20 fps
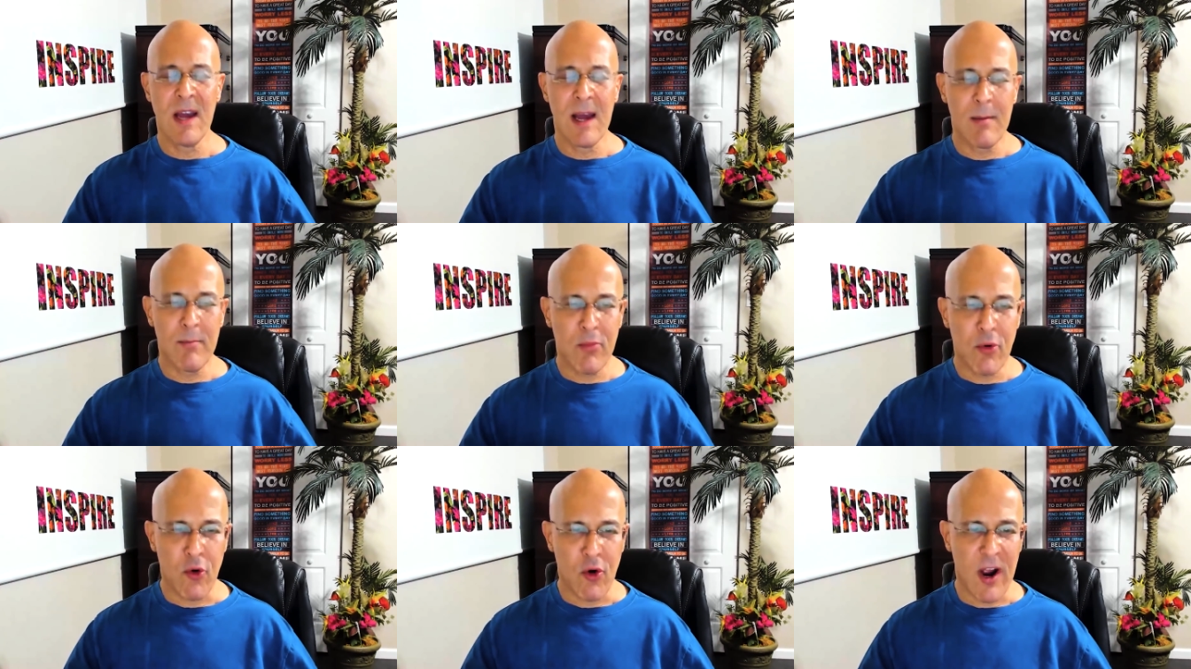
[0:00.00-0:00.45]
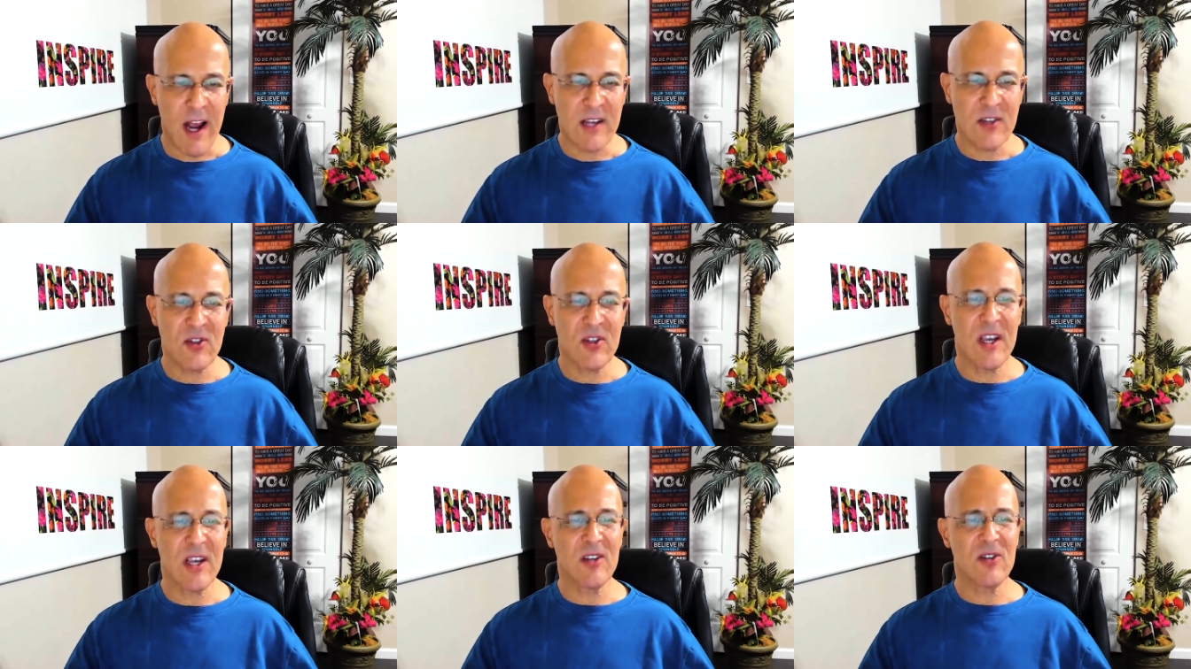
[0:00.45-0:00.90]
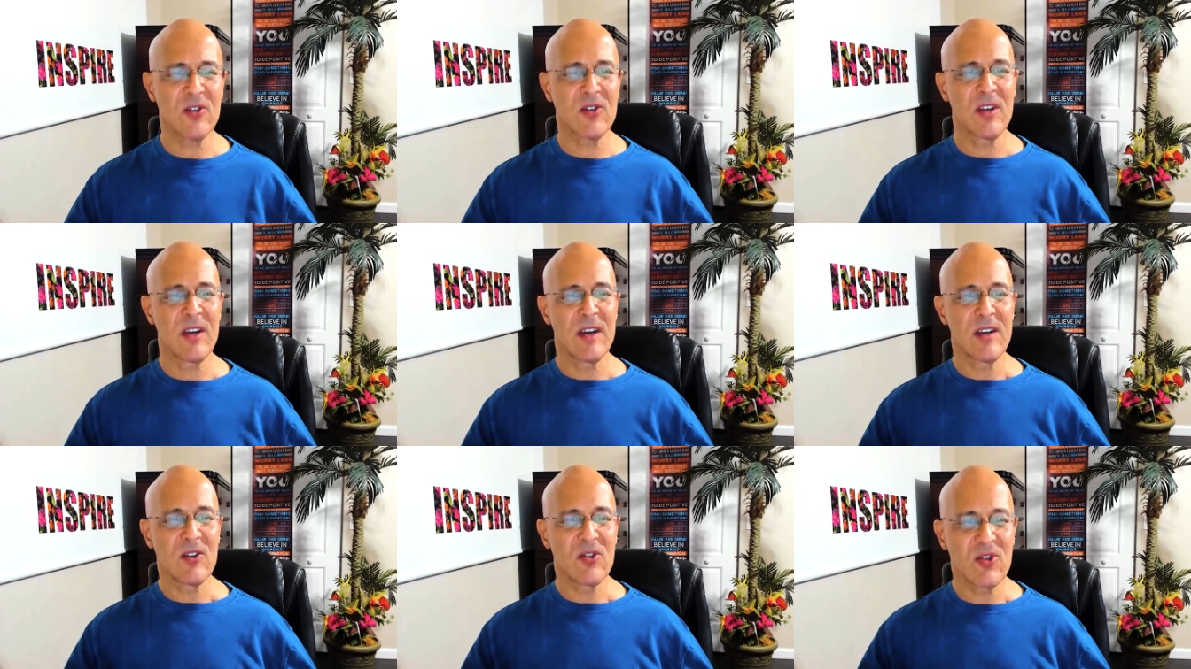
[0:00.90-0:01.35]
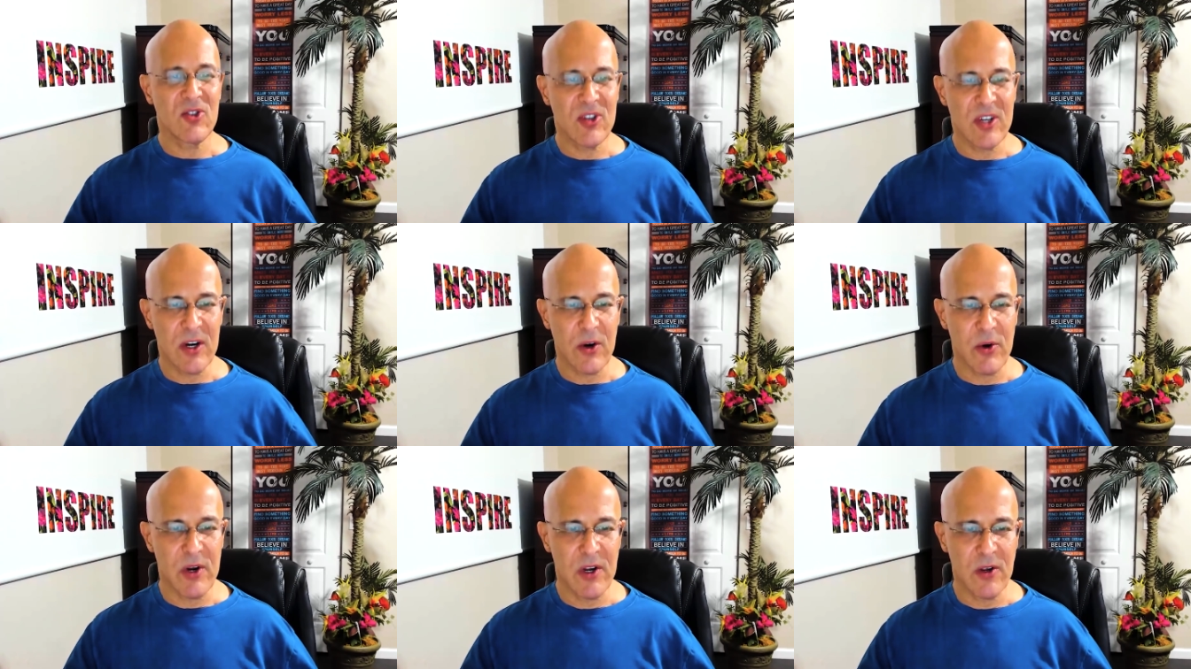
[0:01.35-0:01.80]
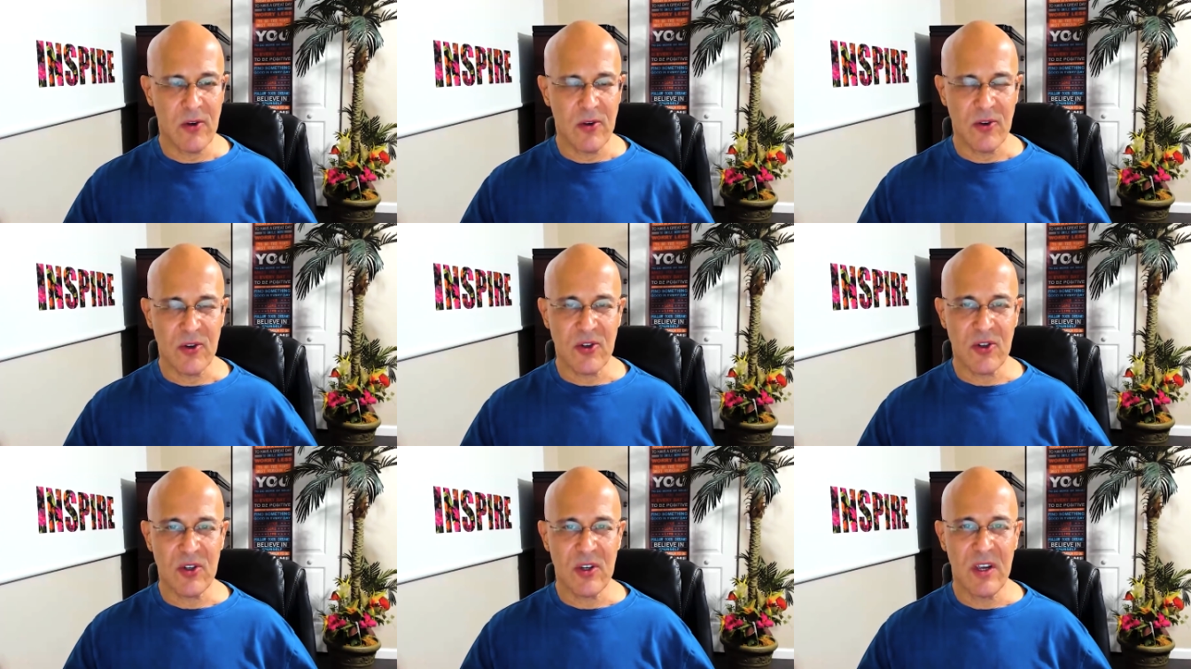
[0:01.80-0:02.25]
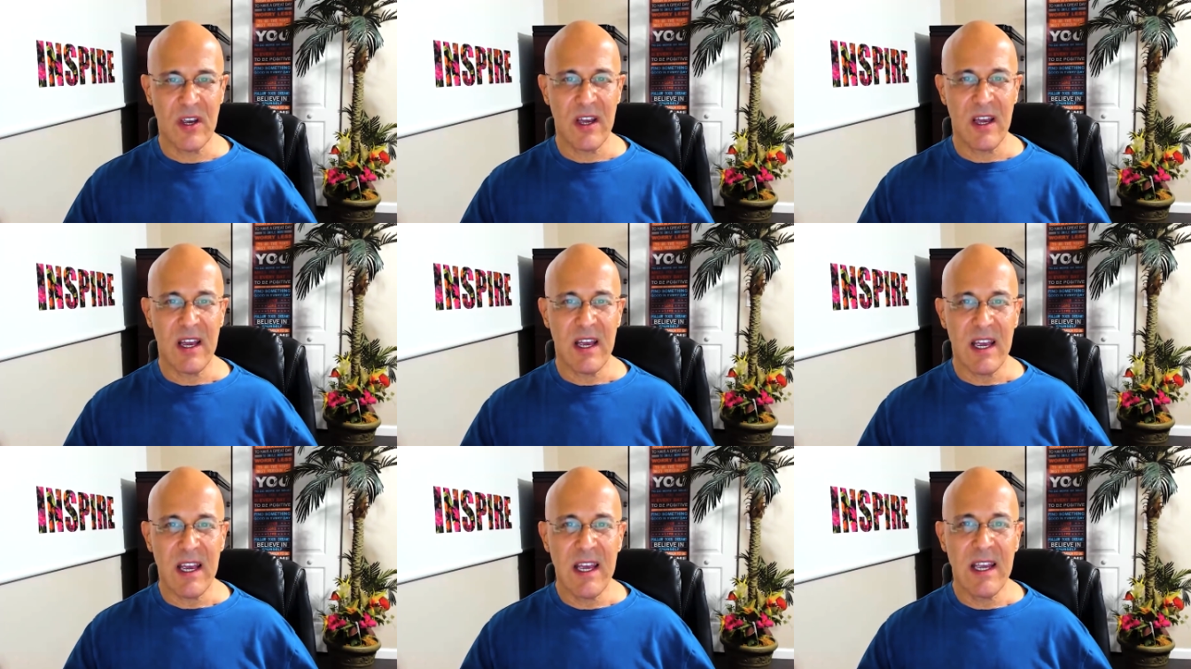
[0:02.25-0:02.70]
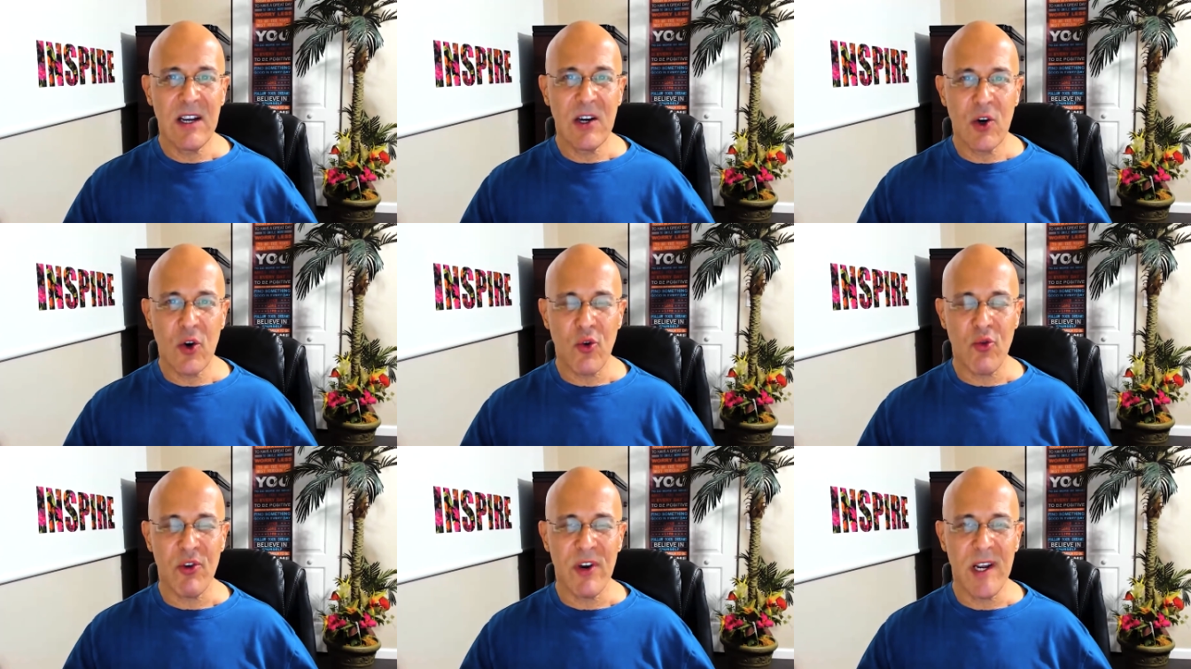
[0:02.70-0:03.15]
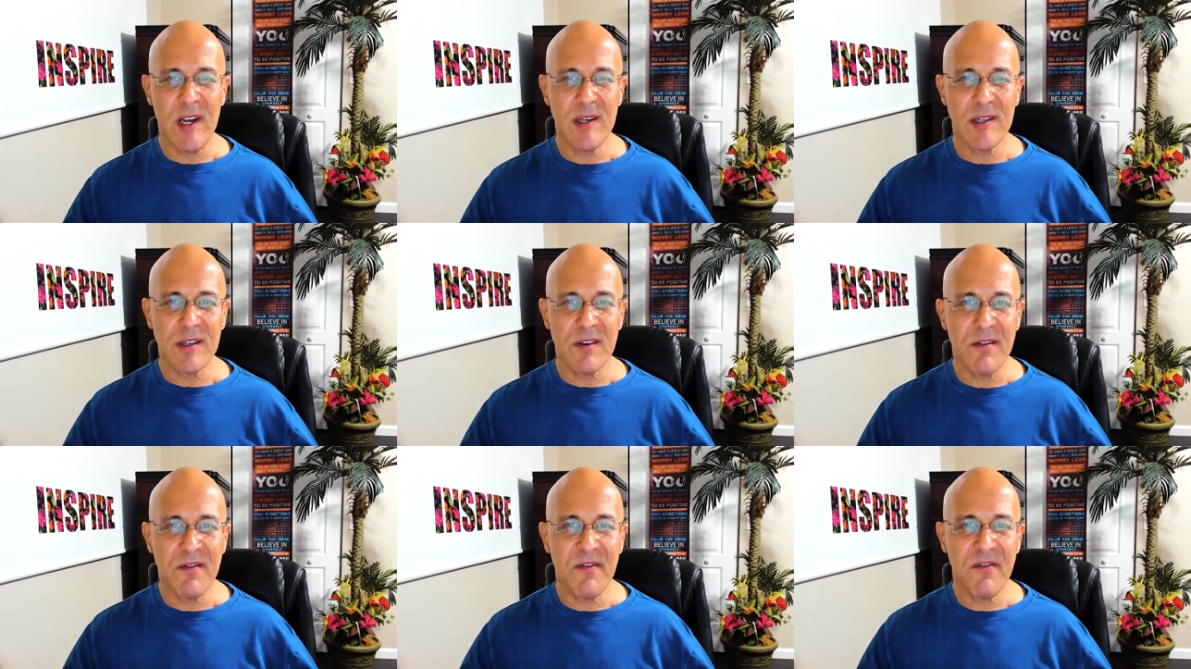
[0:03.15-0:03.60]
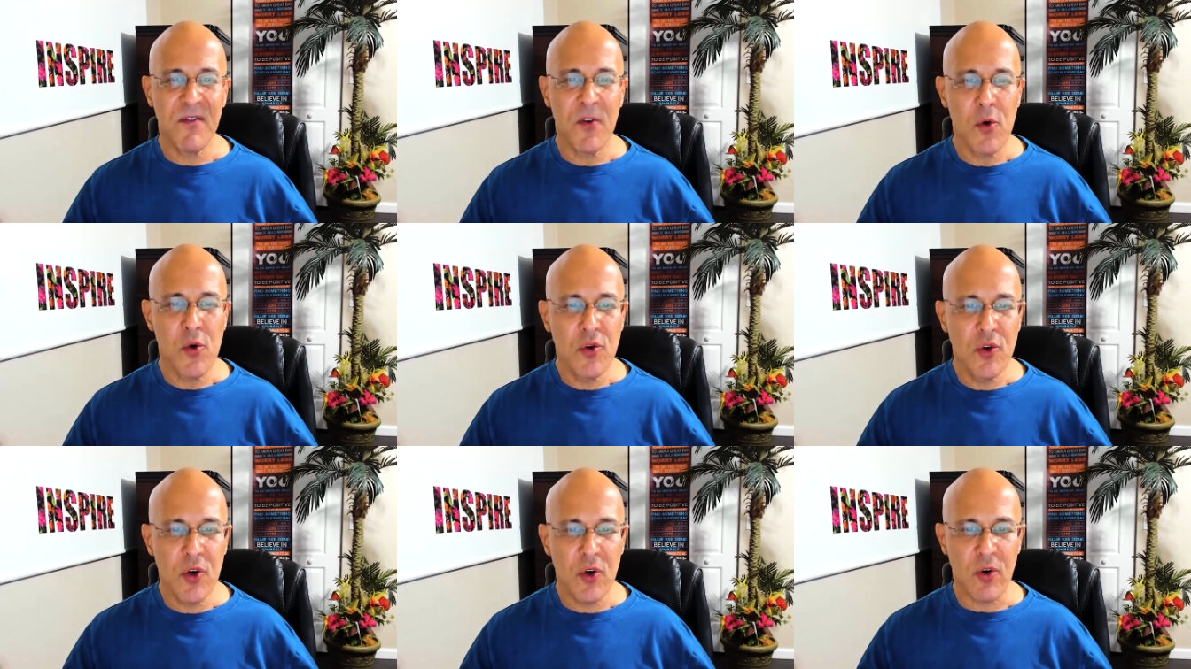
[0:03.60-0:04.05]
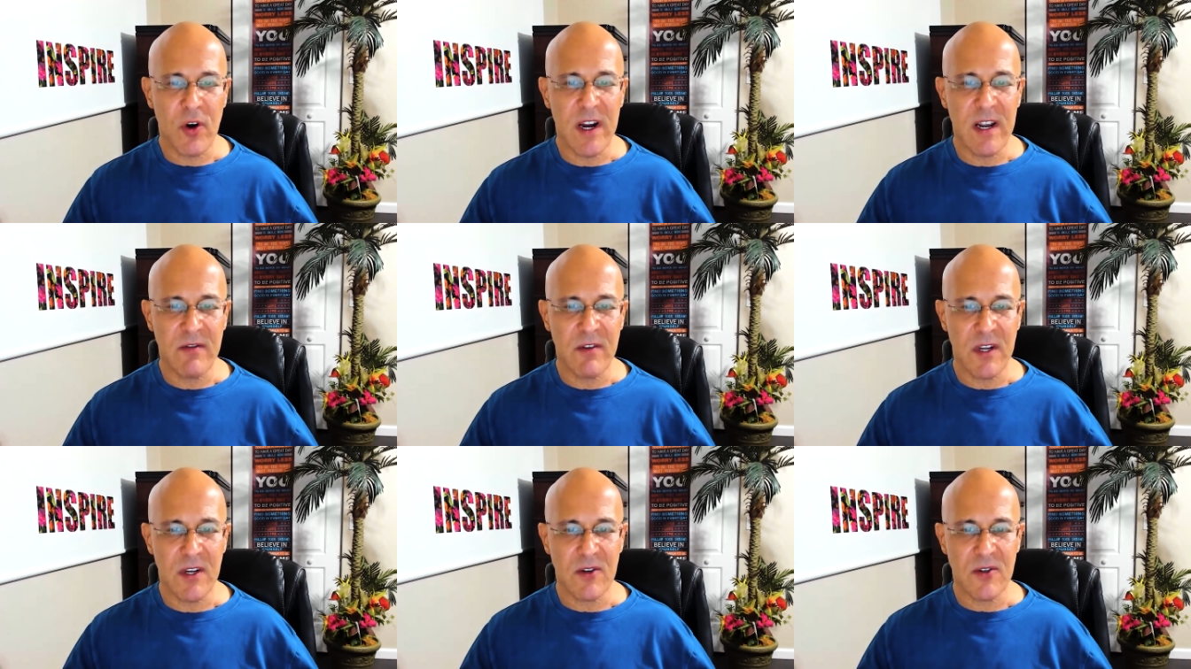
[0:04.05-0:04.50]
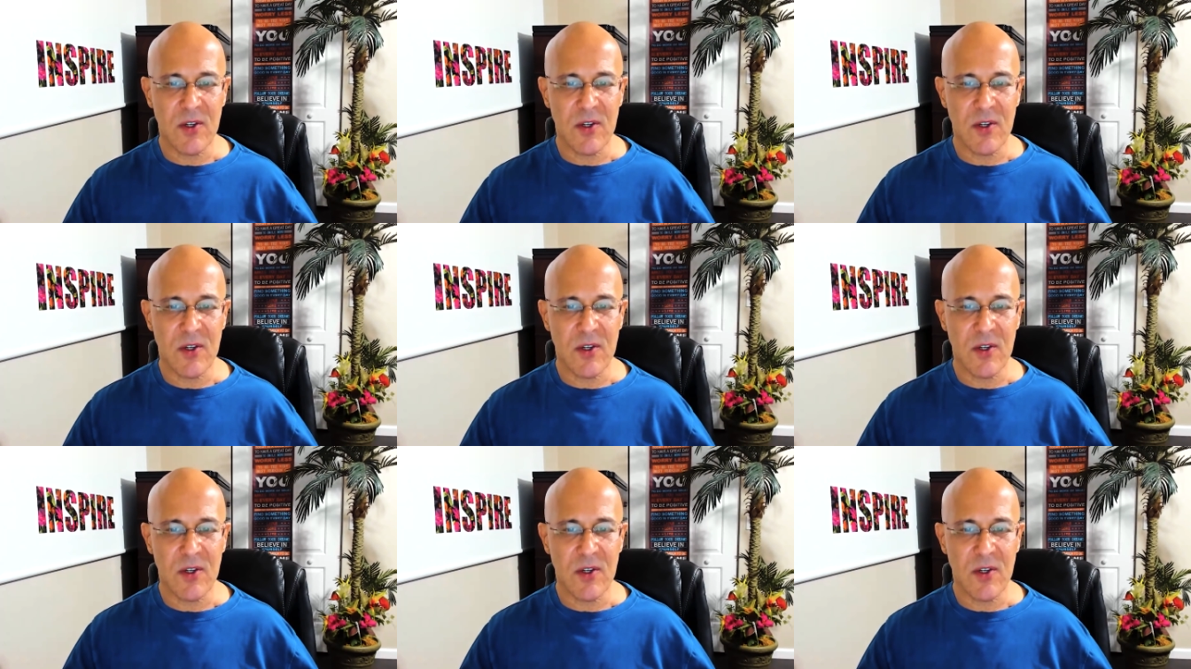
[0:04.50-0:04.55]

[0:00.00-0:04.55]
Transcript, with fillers: processed cereals increase food cravings.